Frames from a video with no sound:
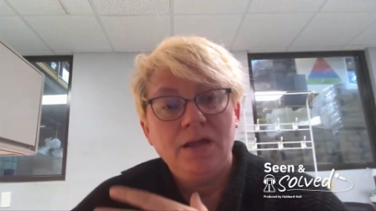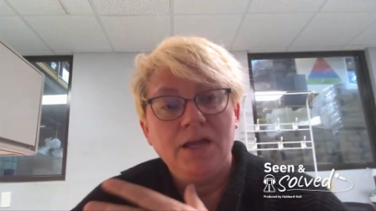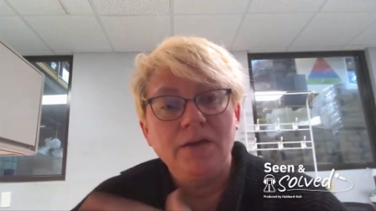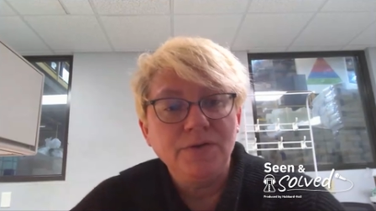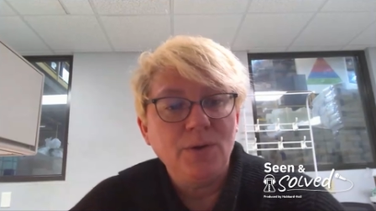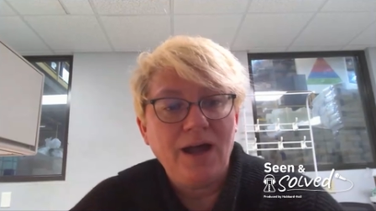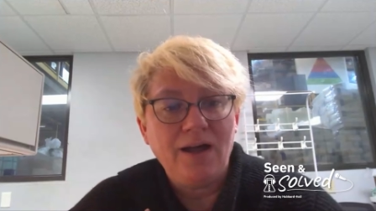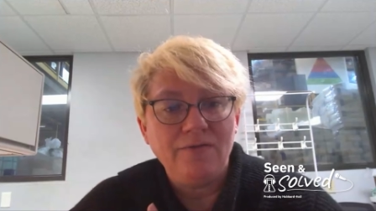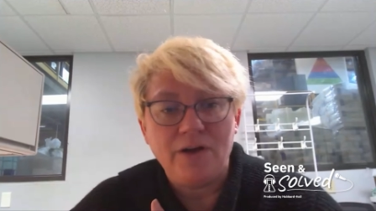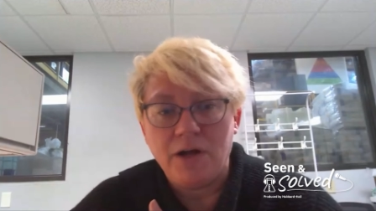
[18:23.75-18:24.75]
If you
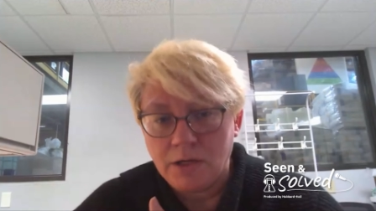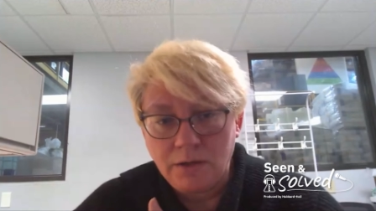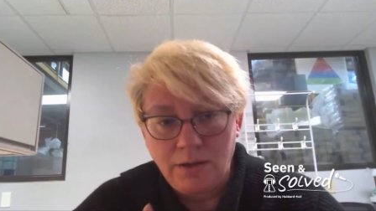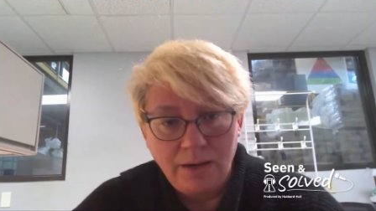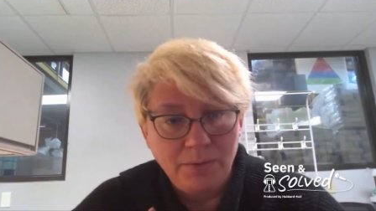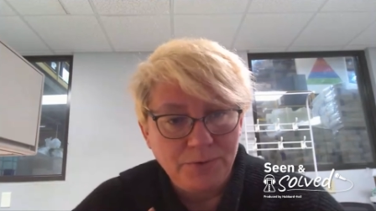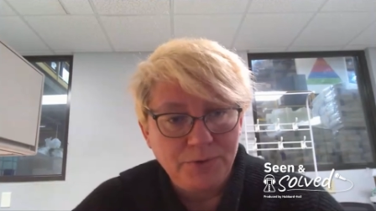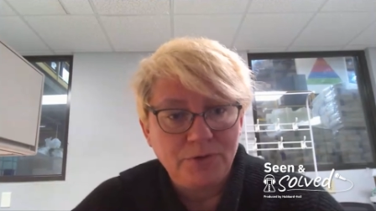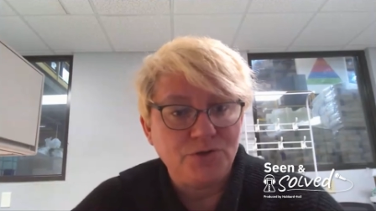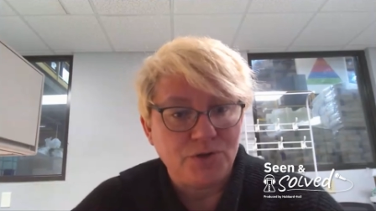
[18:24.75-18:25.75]
have
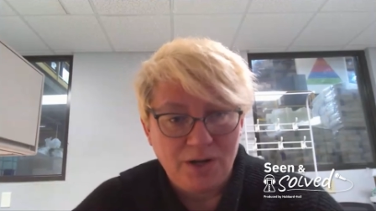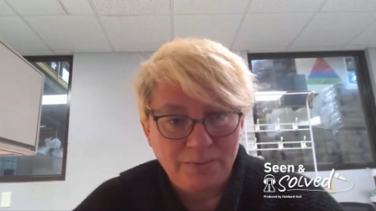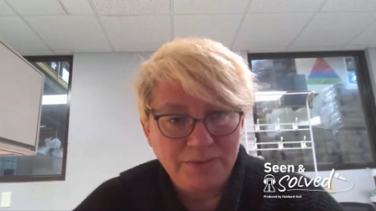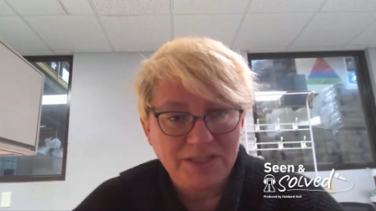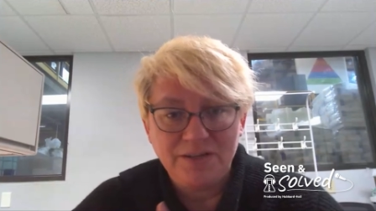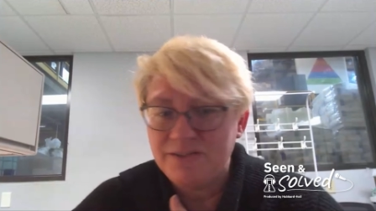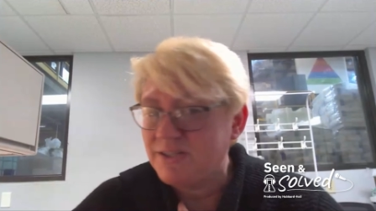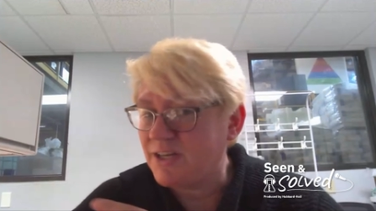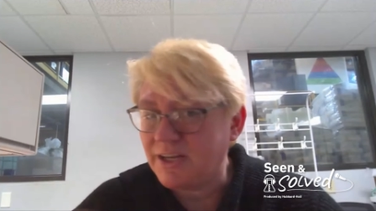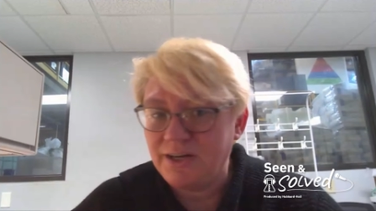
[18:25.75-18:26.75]
unlabeled drums
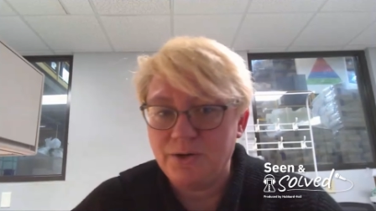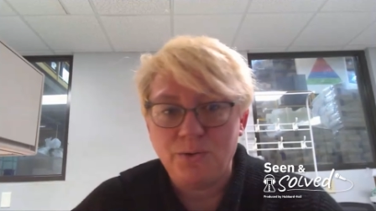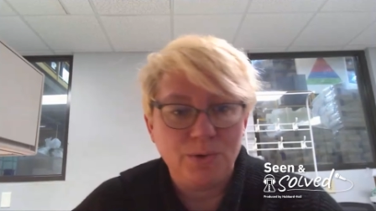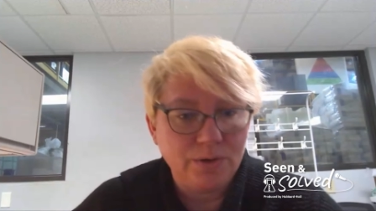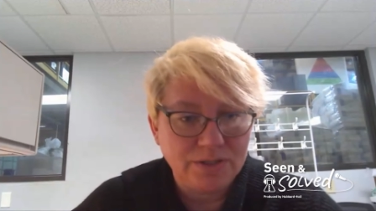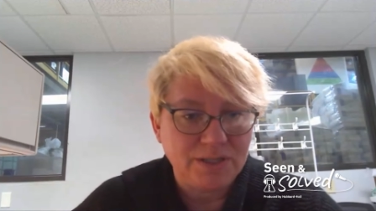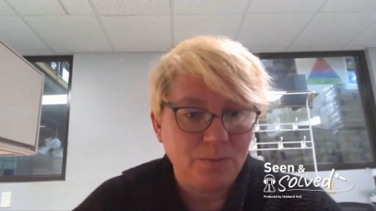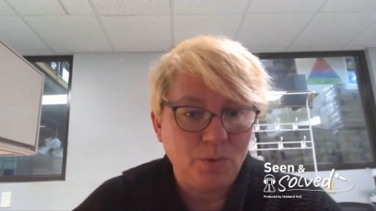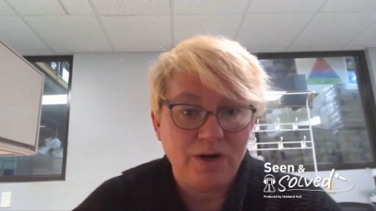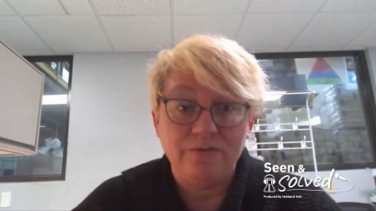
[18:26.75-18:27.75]
stuck in a corner
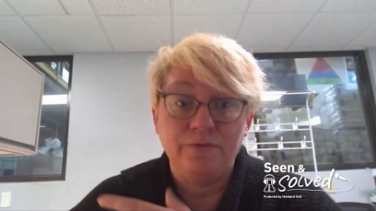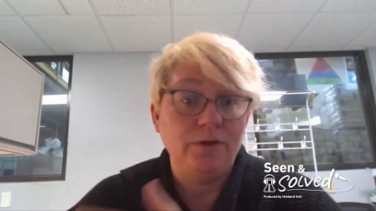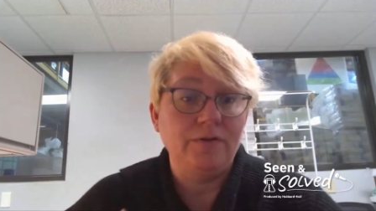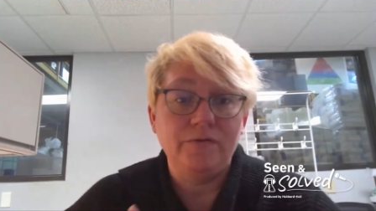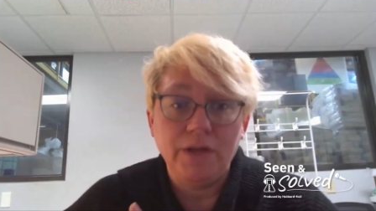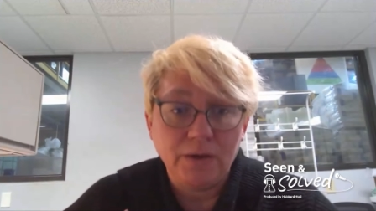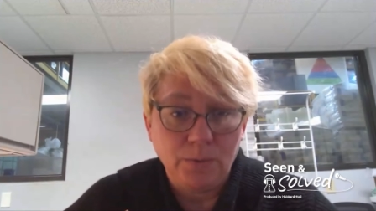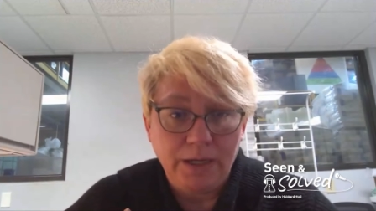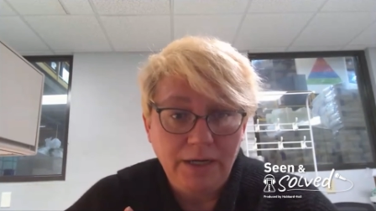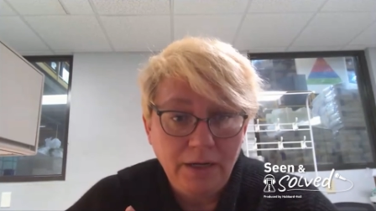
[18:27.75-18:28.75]
somewhere full of
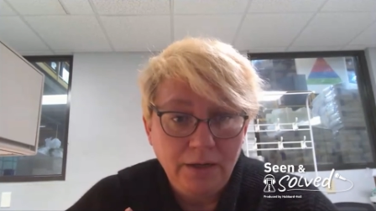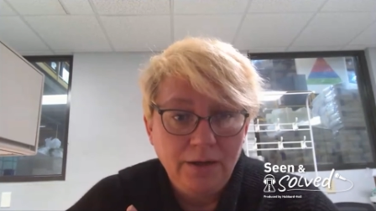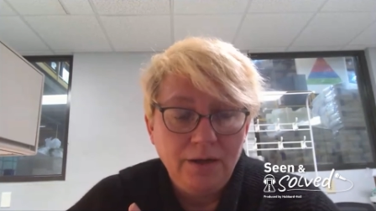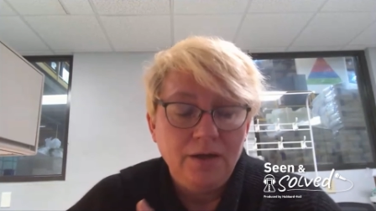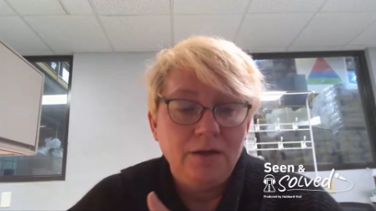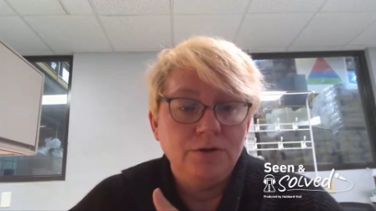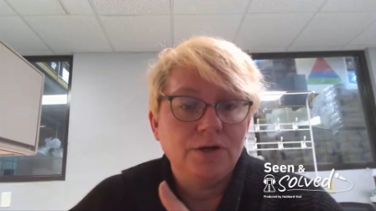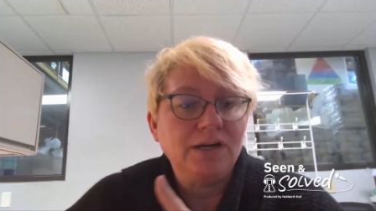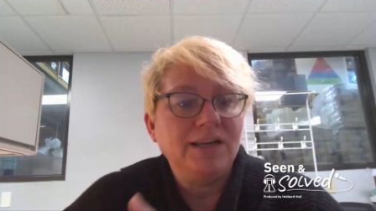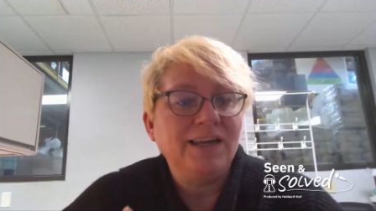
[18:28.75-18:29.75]
liquid,
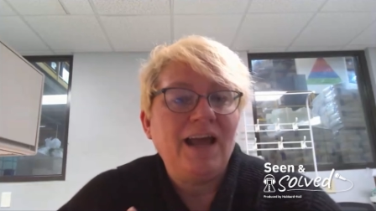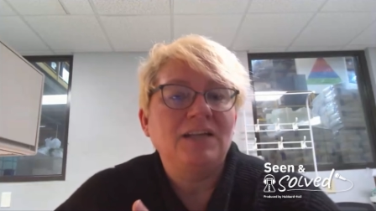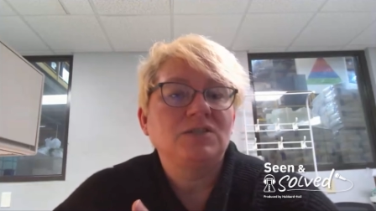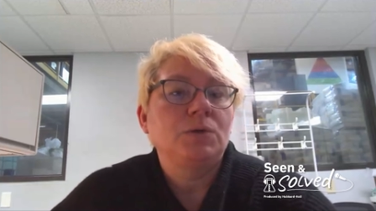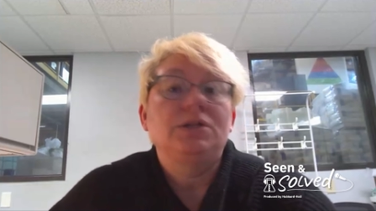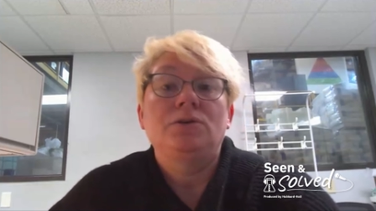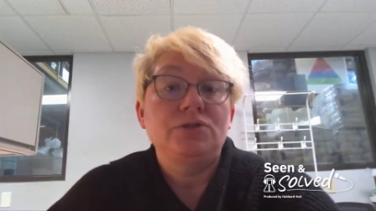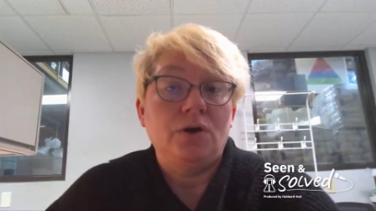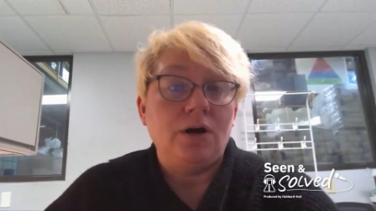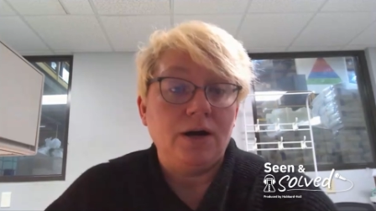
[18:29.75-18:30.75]
you're going to get asked what
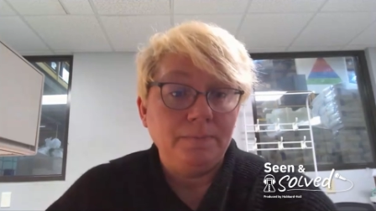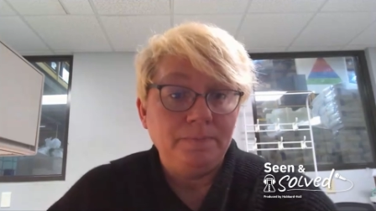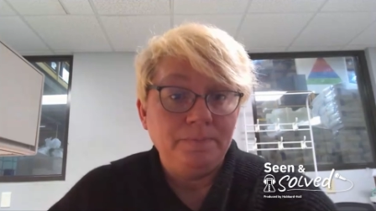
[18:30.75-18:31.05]
those are.